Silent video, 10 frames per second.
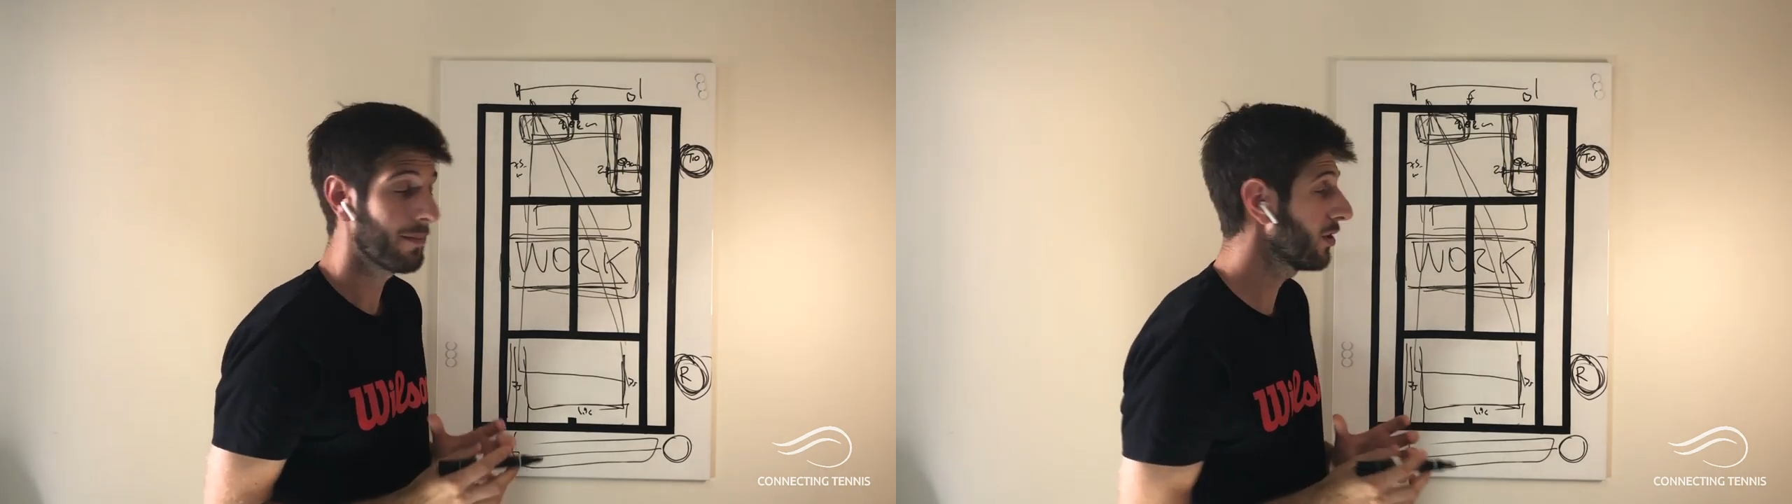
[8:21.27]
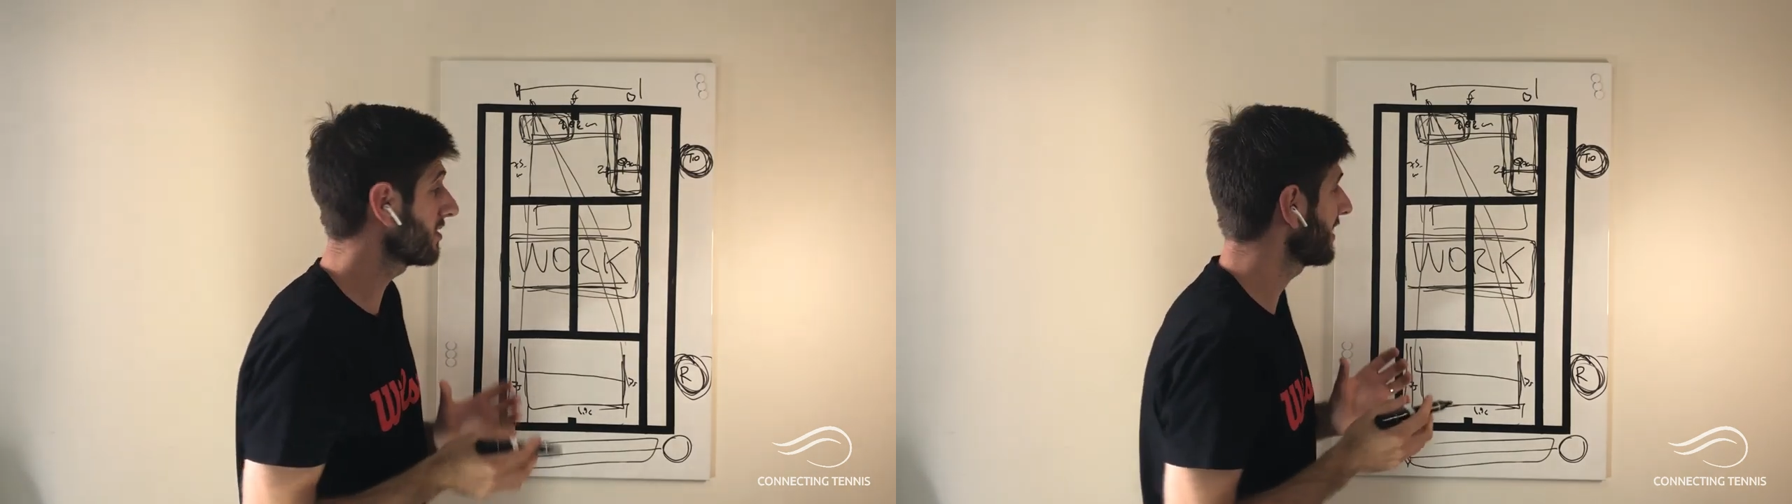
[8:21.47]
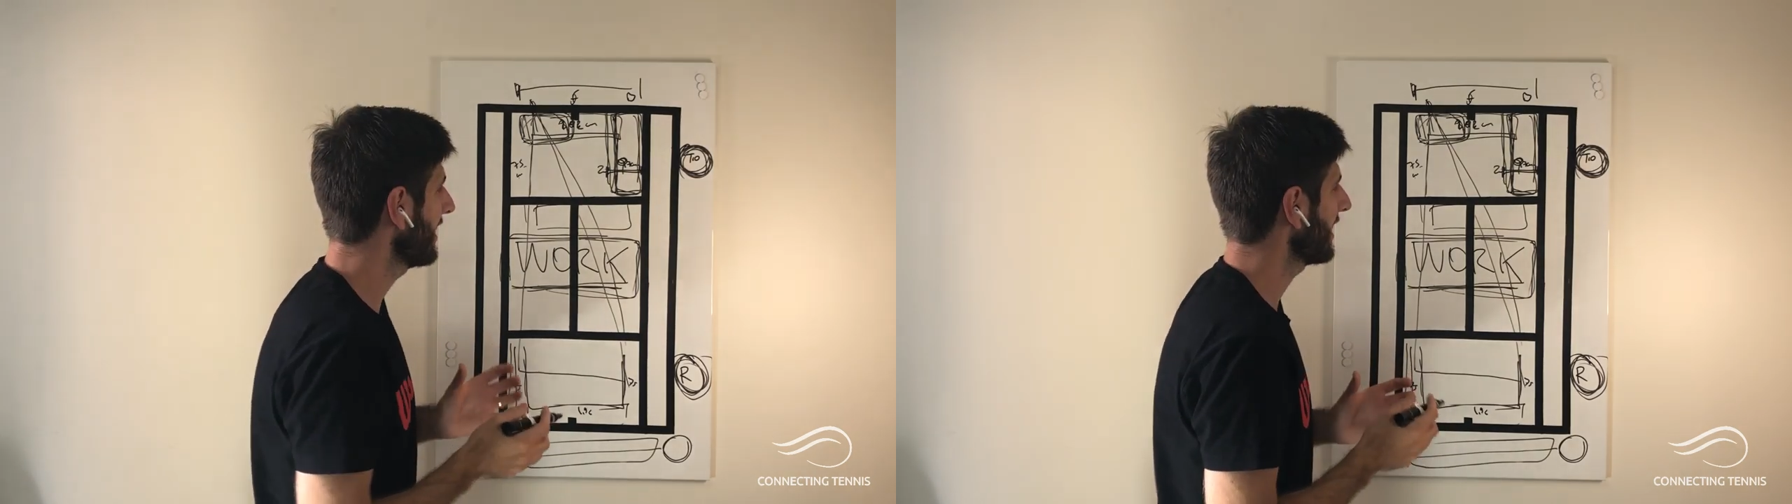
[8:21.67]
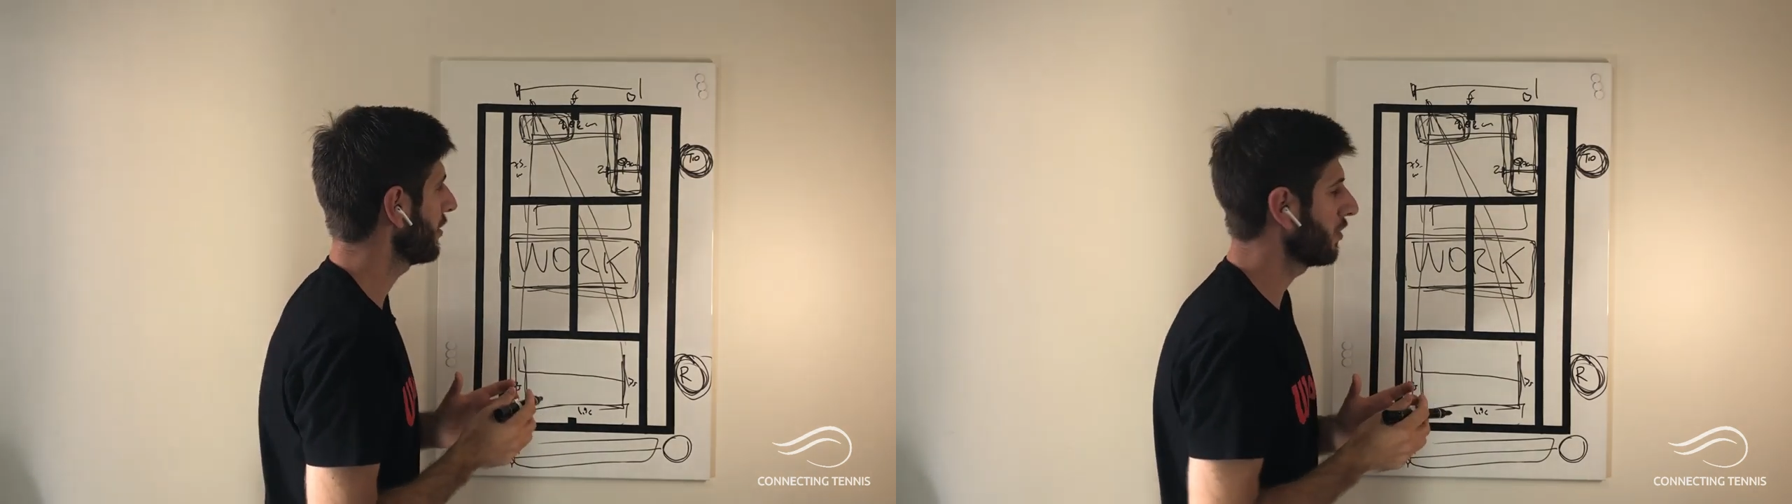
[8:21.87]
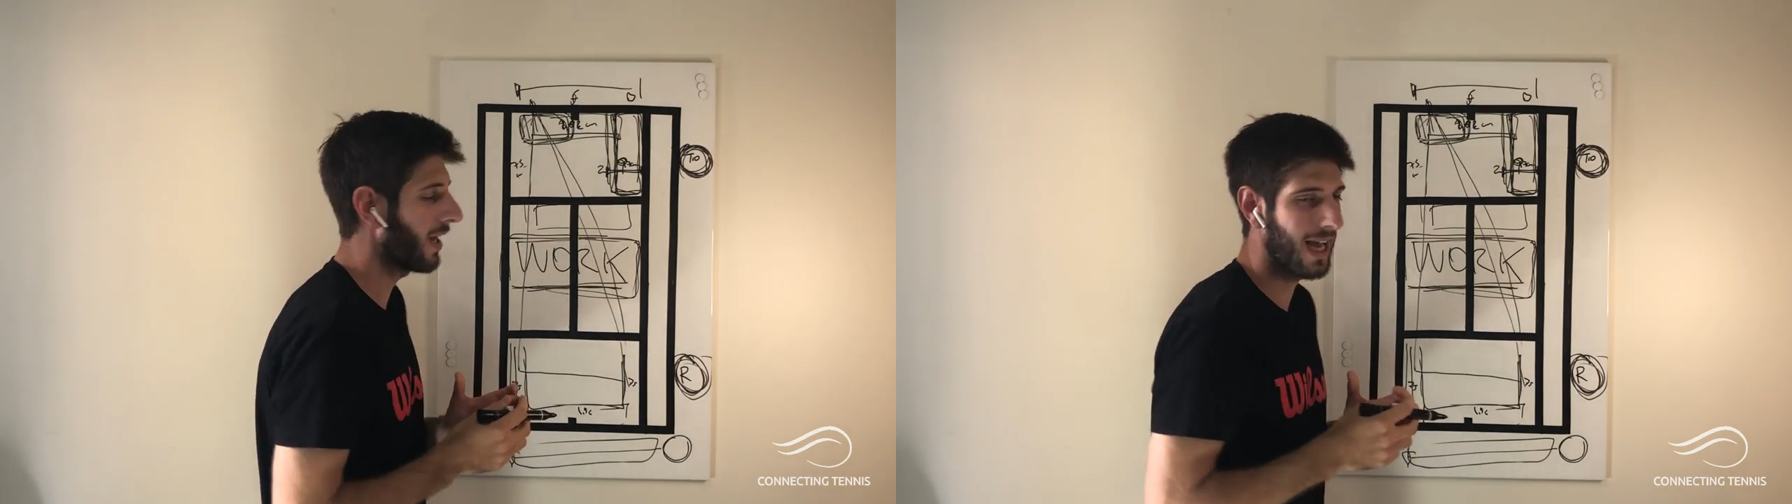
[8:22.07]
I'm not saying
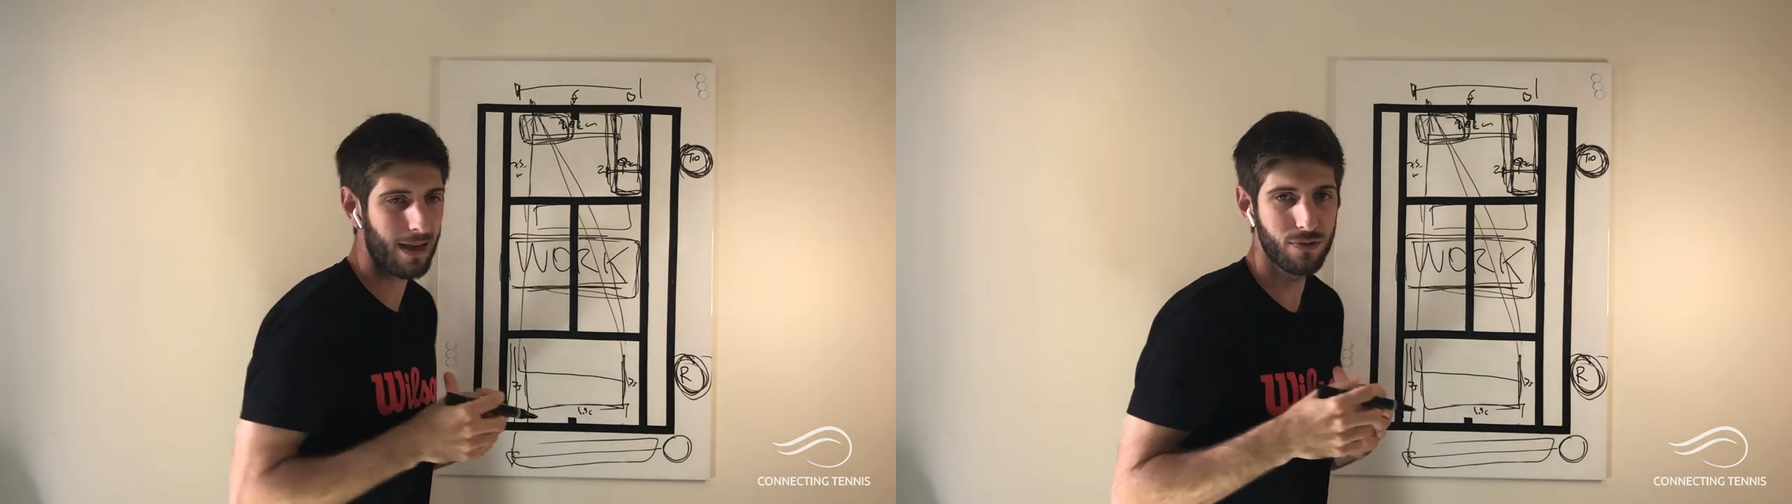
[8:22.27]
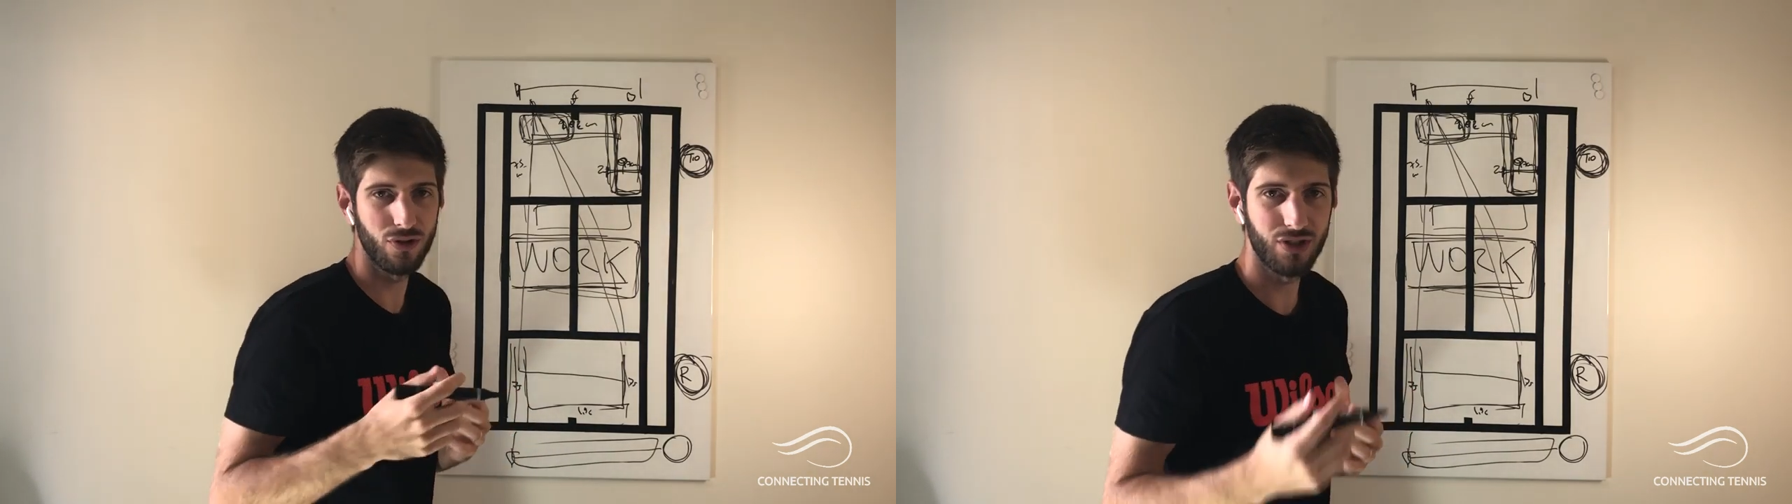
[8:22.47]
that you don't have